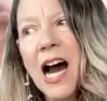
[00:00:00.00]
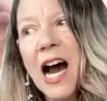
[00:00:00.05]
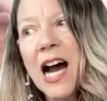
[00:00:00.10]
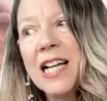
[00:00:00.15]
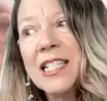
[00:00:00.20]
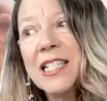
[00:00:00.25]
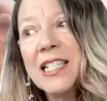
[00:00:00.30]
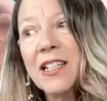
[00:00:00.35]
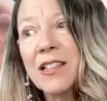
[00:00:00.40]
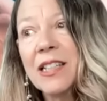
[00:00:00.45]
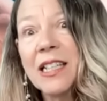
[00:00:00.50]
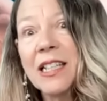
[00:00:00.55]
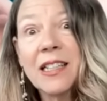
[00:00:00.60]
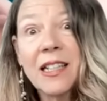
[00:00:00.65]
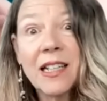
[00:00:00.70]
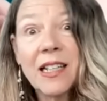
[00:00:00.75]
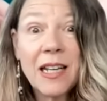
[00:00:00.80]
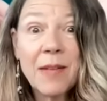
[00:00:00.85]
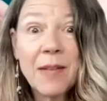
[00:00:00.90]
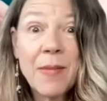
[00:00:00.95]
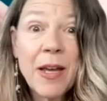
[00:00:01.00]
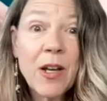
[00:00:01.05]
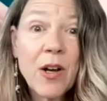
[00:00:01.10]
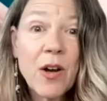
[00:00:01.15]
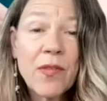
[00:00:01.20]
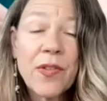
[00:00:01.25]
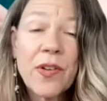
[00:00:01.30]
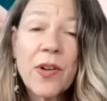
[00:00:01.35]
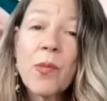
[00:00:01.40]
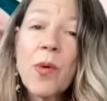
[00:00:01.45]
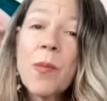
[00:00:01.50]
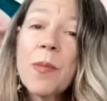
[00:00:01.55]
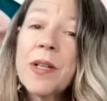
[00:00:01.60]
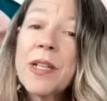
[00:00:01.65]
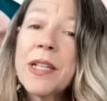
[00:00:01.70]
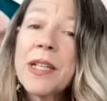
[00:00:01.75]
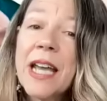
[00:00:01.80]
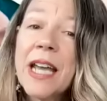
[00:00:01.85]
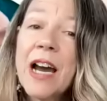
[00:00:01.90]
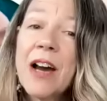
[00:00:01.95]
I still think that he may go for a
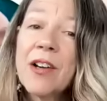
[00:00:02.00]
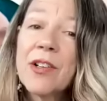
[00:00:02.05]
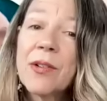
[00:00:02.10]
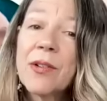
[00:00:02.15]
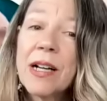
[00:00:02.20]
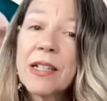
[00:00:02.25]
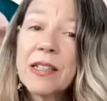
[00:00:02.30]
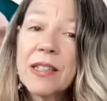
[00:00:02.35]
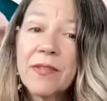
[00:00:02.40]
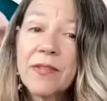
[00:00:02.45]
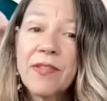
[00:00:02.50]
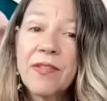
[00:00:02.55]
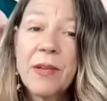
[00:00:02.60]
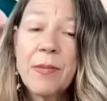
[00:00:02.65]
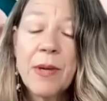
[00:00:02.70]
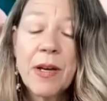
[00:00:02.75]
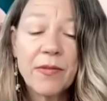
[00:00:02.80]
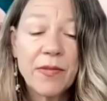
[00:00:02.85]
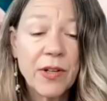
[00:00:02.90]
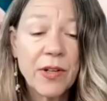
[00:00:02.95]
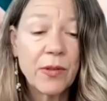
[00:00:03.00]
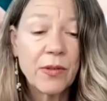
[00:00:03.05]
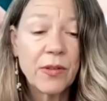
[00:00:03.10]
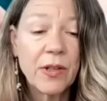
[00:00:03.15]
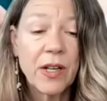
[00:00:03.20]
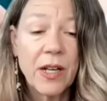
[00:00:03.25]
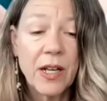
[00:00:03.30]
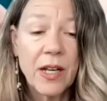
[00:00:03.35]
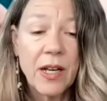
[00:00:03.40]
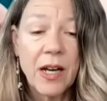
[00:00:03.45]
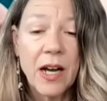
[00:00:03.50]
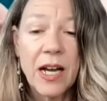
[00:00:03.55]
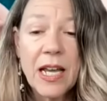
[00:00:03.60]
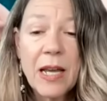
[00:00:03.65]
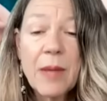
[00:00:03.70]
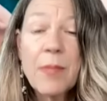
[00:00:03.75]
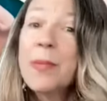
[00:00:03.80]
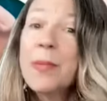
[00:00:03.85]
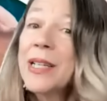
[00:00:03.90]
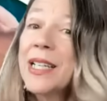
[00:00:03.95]
woman to counteract the female vote
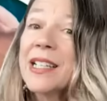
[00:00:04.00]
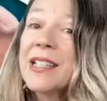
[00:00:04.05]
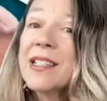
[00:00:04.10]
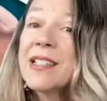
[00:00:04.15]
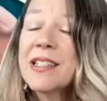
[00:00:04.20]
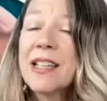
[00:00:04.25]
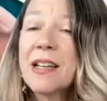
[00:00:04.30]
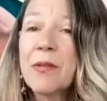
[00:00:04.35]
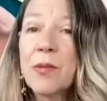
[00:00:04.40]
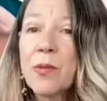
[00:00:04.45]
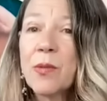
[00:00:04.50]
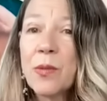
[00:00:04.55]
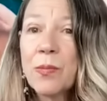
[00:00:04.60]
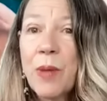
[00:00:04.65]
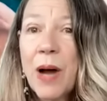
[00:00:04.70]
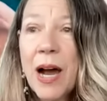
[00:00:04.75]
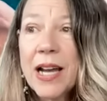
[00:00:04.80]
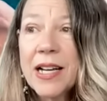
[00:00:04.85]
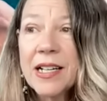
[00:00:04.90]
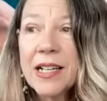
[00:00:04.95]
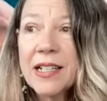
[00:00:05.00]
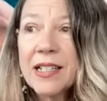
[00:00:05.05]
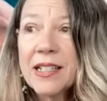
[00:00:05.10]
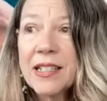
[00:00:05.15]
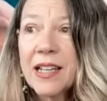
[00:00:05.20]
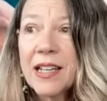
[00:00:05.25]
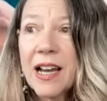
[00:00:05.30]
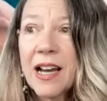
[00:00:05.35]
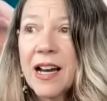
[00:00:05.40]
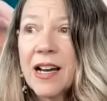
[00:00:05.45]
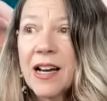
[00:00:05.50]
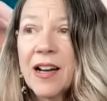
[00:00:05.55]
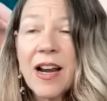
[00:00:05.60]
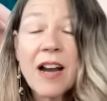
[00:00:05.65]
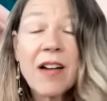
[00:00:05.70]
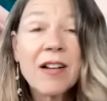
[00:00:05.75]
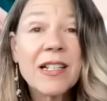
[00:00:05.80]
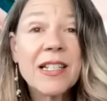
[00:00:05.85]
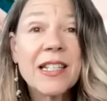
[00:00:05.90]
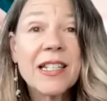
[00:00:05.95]
impetus that Biden is uh,
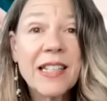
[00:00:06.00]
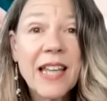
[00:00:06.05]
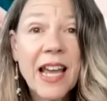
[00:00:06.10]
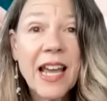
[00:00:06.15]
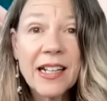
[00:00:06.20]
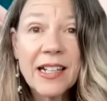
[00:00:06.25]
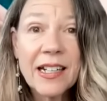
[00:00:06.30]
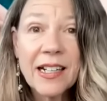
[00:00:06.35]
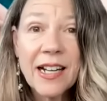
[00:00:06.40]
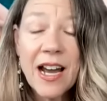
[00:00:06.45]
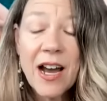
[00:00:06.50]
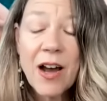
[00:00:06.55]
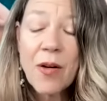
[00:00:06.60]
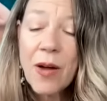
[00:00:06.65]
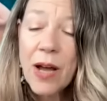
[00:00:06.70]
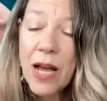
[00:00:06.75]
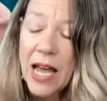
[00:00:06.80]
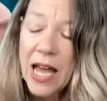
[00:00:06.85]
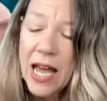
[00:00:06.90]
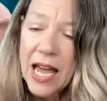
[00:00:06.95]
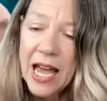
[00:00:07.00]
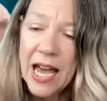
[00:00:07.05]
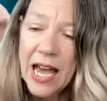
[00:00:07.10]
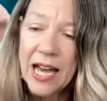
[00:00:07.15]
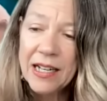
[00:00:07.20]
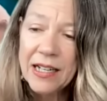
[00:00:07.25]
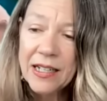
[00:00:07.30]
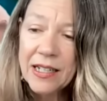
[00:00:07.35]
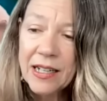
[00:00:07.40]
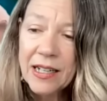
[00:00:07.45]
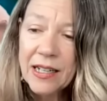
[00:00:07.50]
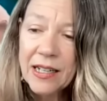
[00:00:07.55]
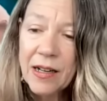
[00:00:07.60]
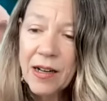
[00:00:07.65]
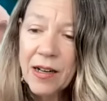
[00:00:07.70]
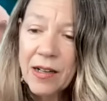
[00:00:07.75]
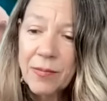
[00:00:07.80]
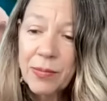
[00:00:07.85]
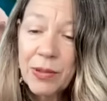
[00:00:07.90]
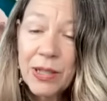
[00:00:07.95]
Harris is getting now, and
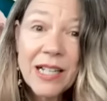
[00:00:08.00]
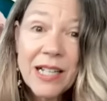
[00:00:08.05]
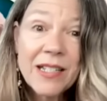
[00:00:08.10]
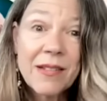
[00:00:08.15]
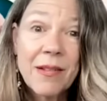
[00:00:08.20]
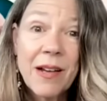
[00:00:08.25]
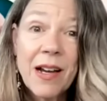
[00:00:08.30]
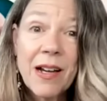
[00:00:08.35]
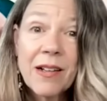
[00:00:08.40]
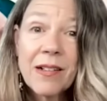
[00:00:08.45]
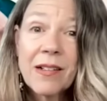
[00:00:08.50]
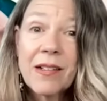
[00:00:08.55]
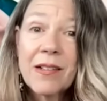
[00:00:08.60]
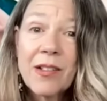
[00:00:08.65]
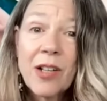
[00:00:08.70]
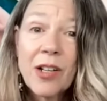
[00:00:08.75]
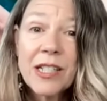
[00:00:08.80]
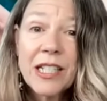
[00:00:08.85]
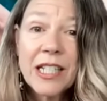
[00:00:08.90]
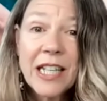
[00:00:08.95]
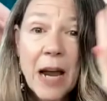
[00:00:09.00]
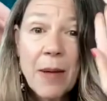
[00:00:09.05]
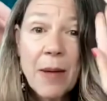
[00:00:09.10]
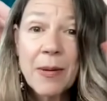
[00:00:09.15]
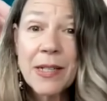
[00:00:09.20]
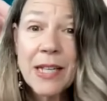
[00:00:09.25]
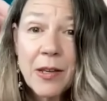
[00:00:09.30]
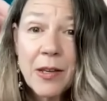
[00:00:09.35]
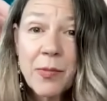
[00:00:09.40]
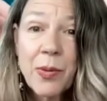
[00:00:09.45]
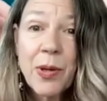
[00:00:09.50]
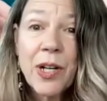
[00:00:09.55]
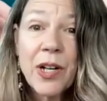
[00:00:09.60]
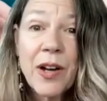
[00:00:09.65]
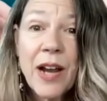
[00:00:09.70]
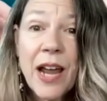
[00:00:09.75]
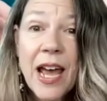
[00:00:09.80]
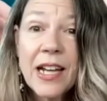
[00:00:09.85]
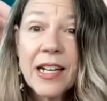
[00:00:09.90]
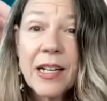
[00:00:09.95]
uh, plus uh, Tulsi Gabbard keeps putting
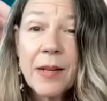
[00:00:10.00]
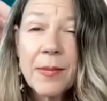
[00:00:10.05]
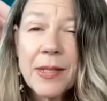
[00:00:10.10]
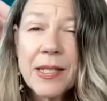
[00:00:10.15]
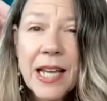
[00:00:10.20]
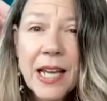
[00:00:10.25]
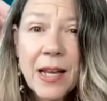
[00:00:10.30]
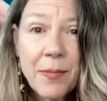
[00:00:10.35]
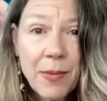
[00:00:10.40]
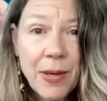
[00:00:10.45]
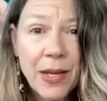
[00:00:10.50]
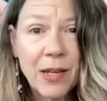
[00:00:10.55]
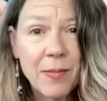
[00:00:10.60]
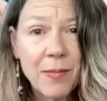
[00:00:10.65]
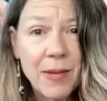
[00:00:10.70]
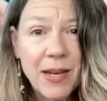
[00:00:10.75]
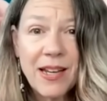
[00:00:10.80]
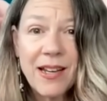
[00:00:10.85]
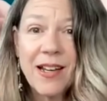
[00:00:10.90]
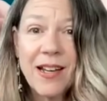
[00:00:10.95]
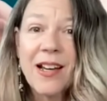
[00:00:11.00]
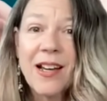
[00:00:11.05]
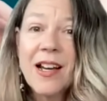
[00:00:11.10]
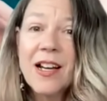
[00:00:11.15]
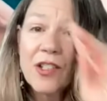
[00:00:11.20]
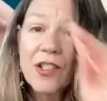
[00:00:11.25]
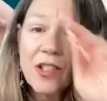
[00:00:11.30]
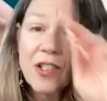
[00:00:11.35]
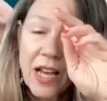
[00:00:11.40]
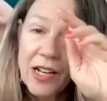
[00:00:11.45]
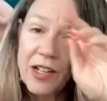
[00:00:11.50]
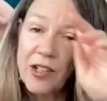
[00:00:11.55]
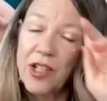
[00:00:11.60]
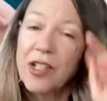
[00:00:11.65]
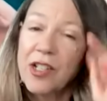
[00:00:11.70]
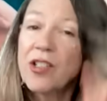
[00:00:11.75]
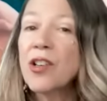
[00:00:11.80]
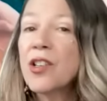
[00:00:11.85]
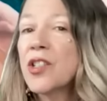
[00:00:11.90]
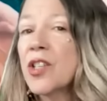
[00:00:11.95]
her hand up and saying "pick me," and
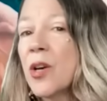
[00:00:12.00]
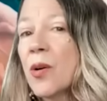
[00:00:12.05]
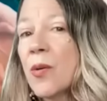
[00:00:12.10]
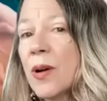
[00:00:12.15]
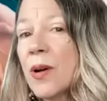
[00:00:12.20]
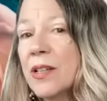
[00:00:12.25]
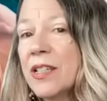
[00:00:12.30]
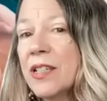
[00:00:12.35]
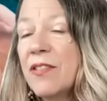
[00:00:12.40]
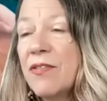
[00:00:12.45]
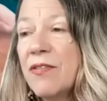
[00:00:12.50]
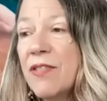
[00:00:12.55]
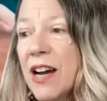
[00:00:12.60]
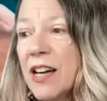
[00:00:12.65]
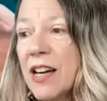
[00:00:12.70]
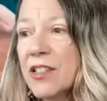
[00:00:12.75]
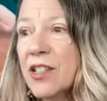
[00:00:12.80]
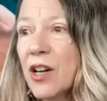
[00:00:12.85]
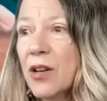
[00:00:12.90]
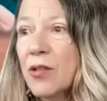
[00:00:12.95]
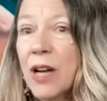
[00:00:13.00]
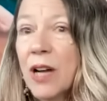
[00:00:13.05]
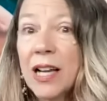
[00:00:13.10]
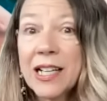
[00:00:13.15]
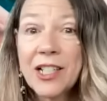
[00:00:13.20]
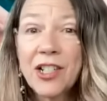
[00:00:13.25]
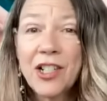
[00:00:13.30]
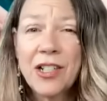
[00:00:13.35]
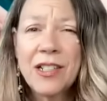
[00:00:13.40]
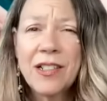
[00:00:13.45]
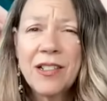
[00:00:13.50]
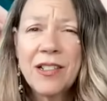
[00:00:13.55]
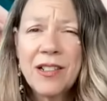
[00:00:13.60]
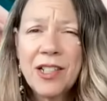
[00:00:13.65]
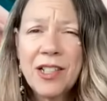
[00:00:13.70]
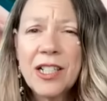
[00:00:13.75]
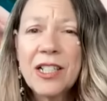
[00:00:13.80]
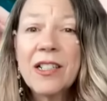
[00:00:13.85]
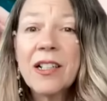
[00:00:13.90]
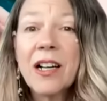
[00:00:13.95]
she's also a de facto like she
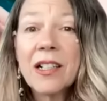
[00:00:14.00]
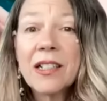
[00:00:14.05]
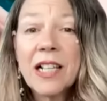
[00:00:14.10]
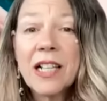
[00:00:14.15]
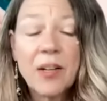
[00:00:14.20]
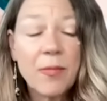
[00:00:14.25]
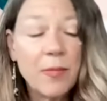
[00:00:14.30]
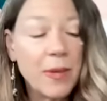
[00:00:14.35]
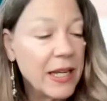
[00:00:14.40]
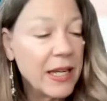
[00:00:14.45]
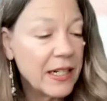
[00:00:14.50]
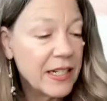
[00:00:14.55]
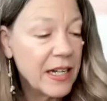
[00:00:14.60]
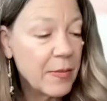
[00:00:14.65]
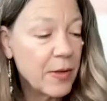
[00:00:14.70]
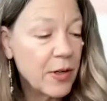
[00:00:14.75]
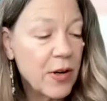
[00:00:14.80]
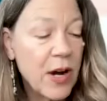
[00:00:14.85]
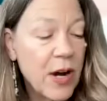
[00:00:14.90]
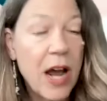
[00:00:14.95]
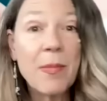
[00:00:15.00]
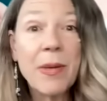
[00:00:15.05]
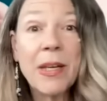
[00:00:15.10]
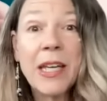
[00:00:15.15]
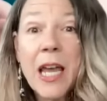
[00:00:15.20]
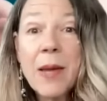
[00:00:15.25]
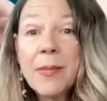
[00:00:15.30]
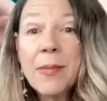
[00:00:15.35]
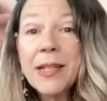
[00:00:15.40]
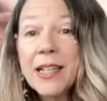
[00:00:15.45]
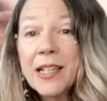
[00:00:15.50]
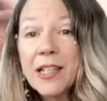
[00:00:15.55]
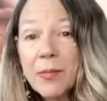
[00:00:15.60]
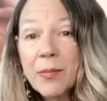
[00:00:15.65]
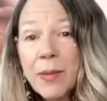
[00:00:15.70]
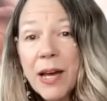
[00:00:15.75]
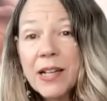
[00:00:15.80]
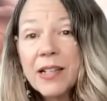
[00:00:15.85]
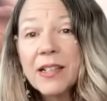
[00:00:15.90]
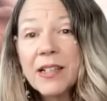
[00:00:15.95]
she ducked out of being a Democrat, became an
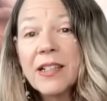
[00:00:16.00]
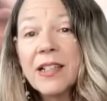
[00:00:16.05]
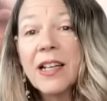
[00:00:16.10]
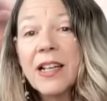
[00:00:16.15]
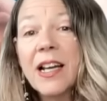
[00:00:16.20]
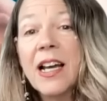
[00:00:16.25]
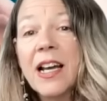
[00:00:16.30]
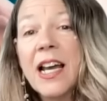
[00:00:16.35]
independent.